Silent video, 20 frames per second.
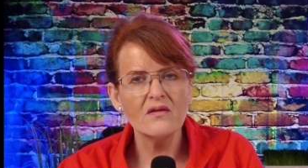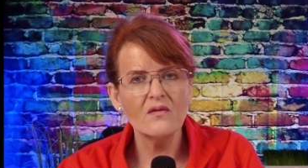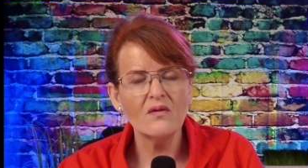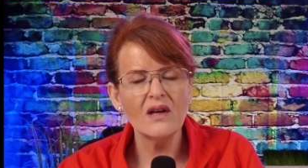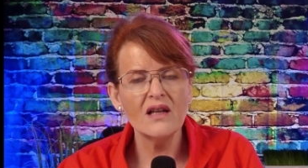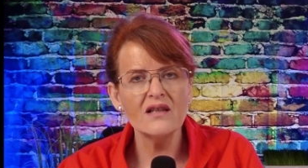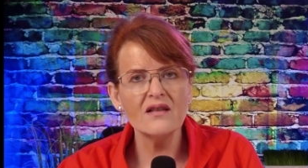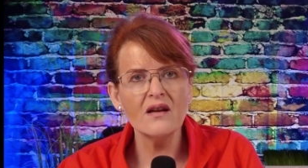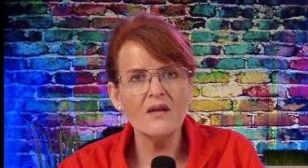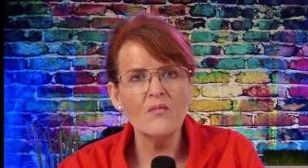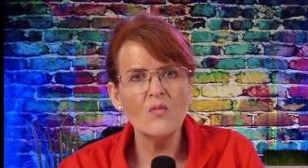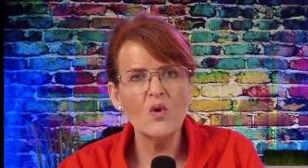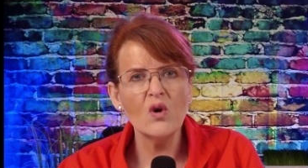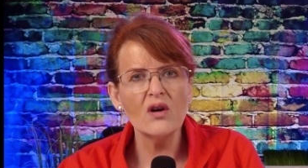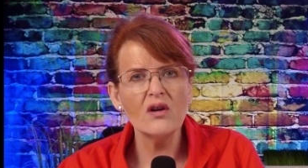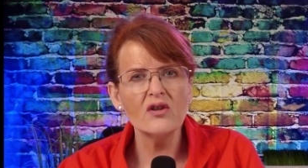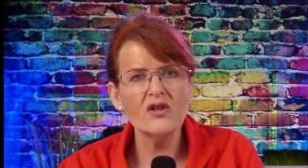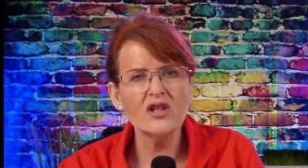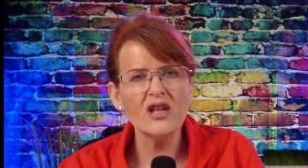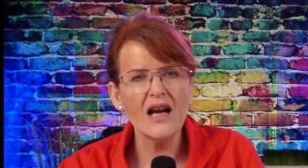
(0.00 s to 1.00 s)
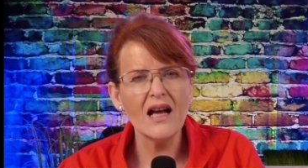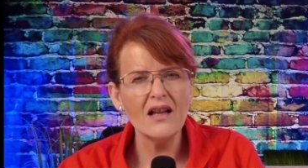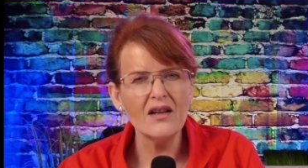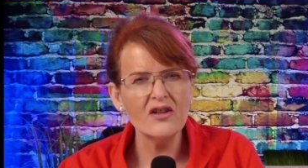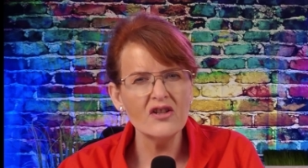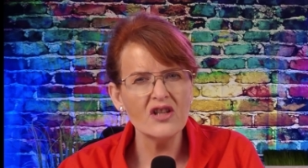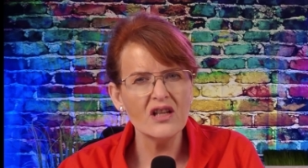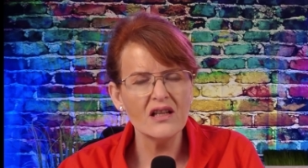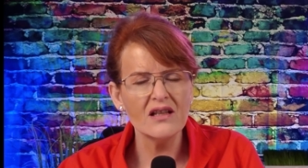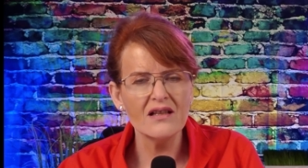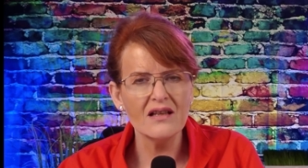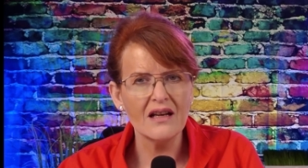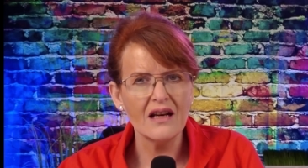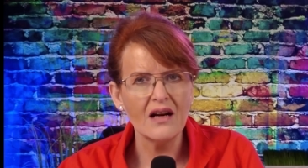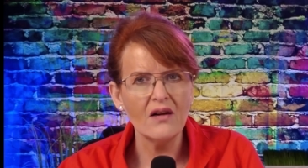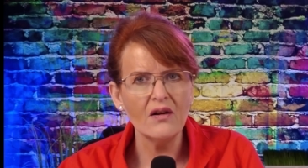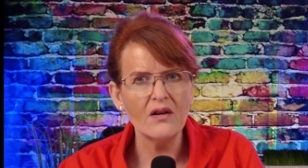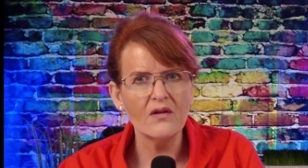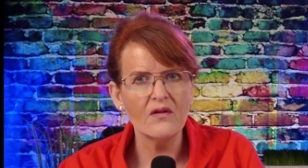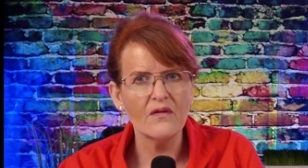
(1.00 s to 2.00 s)
creates a more challenging
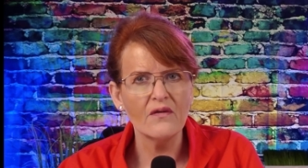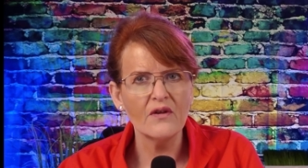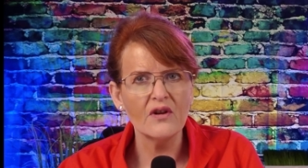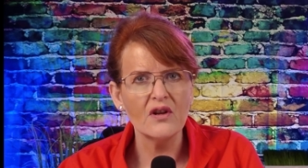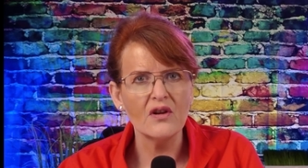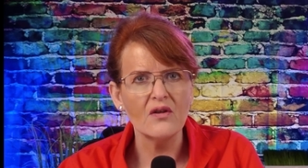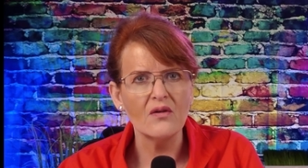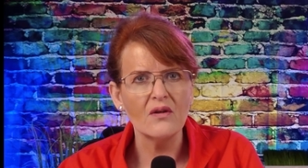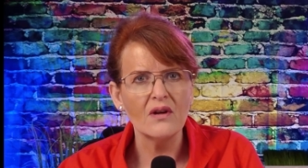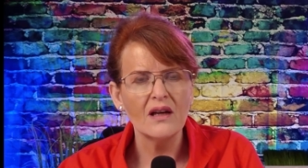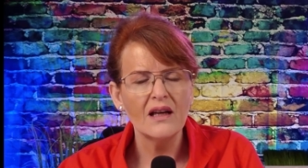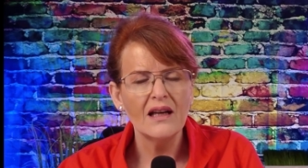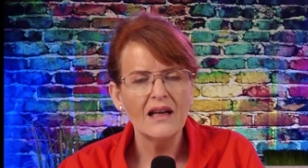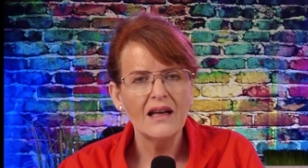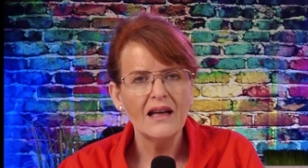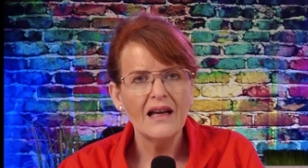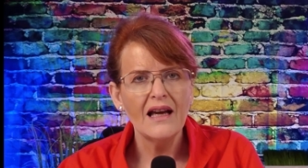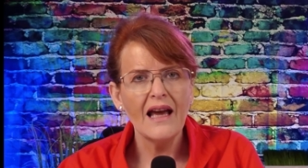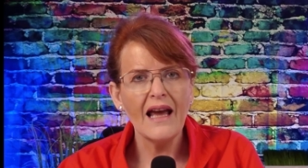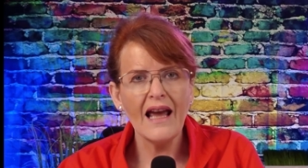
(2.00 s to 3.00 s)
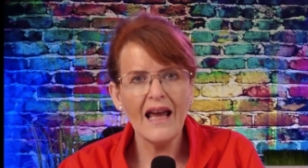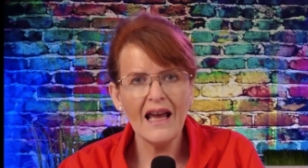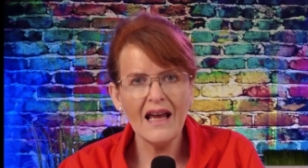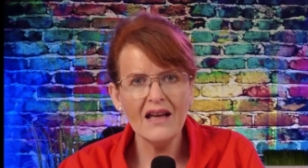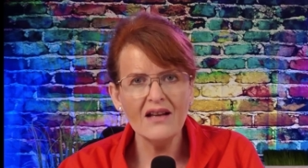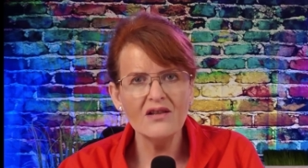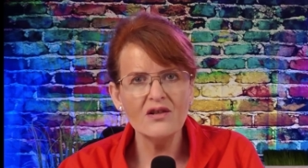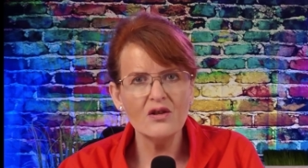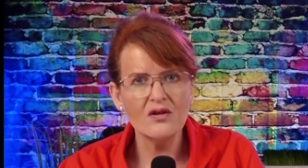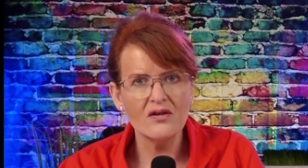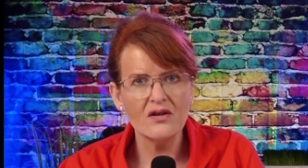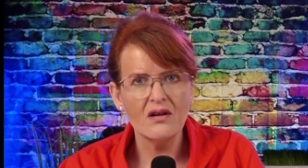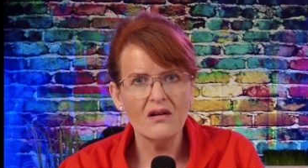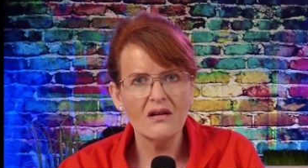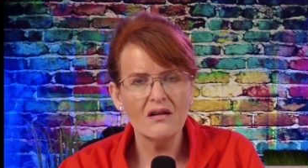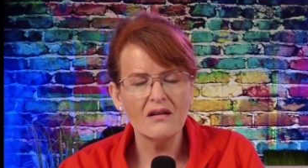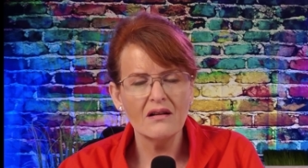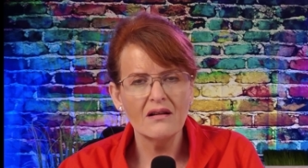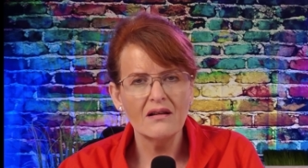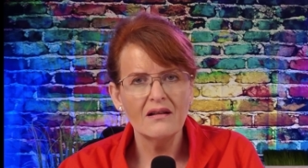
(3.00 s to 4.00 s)
scenario for you and your
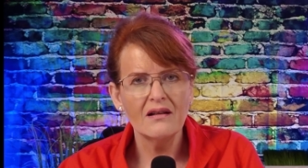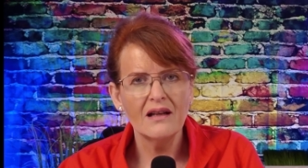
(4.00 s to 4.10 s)
dog,